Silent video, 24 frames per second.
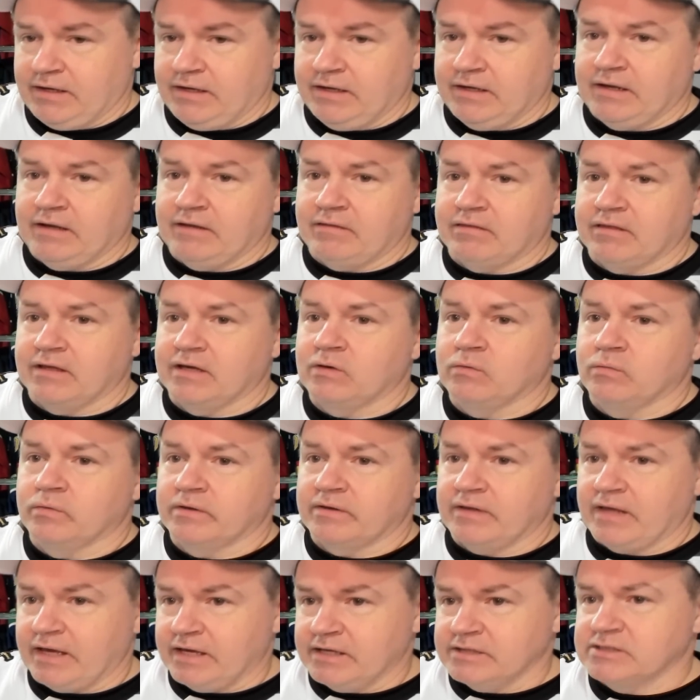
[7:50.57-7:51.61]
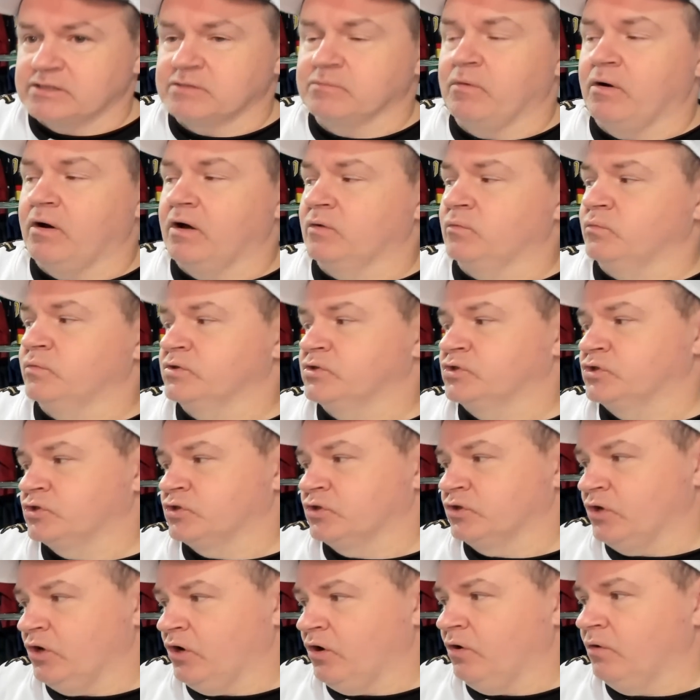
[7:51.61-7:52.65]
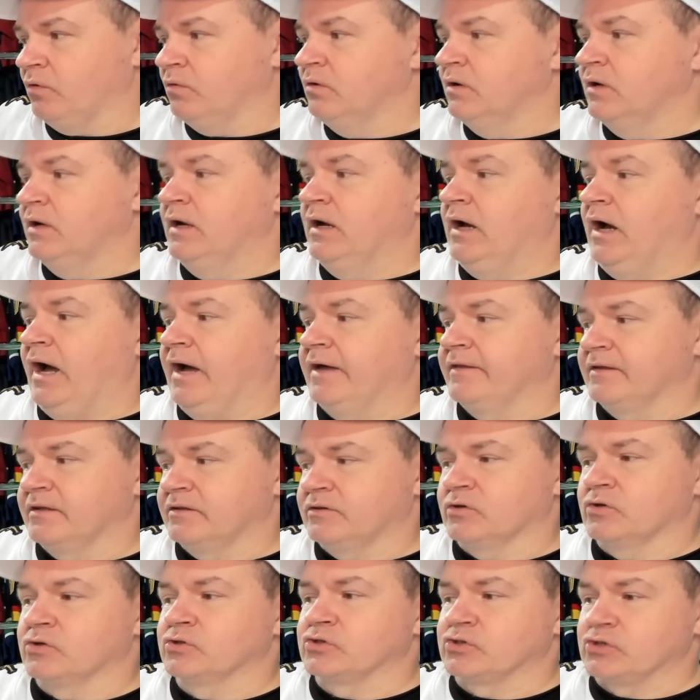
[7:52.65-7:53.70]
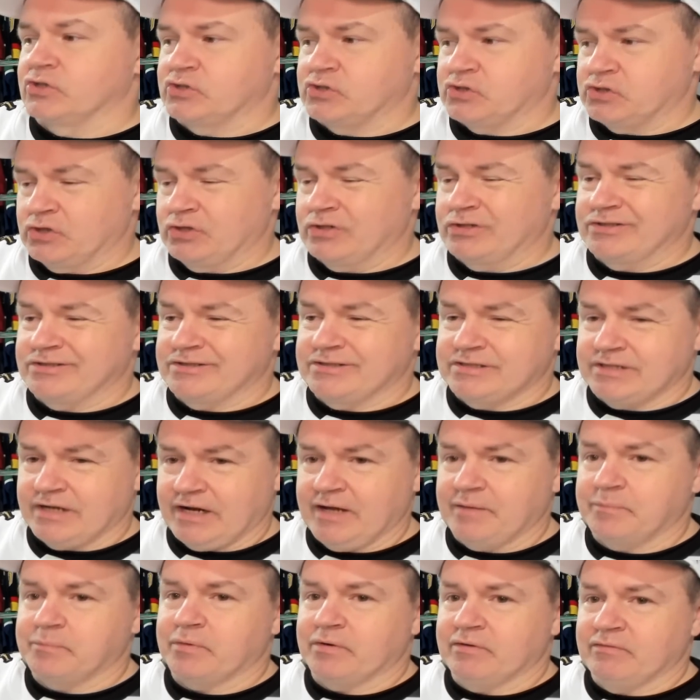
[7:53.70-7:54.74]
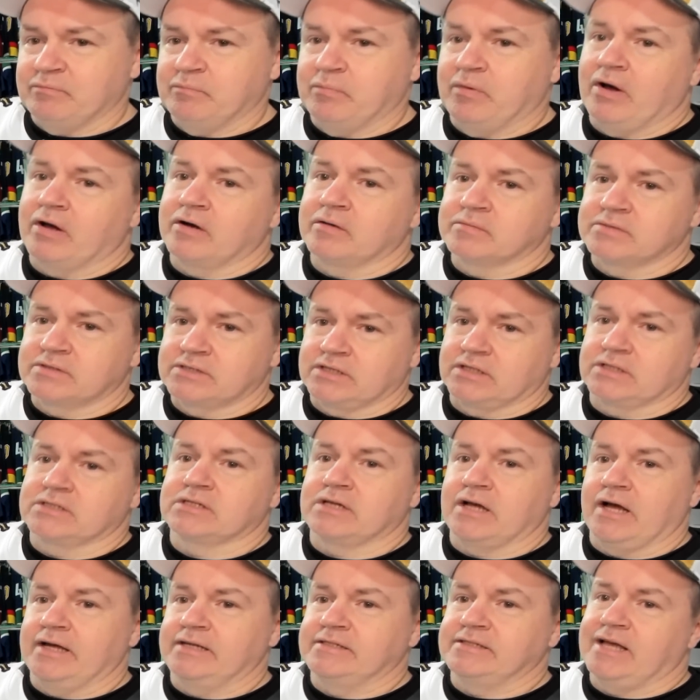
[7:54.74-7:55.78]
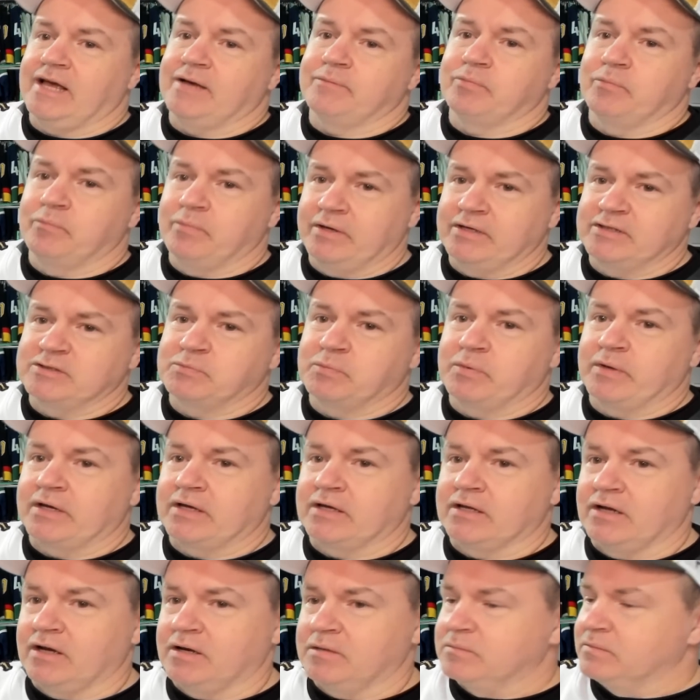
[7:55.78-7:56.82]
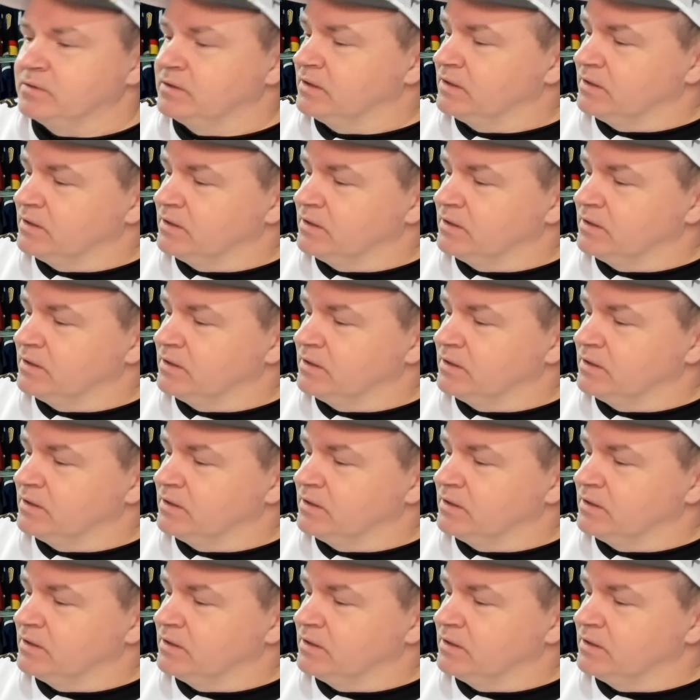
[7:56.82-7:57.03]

And I think with Aisamont, with Janot, I think there's a certain type of bottom six guy Tampa Bay's picking up.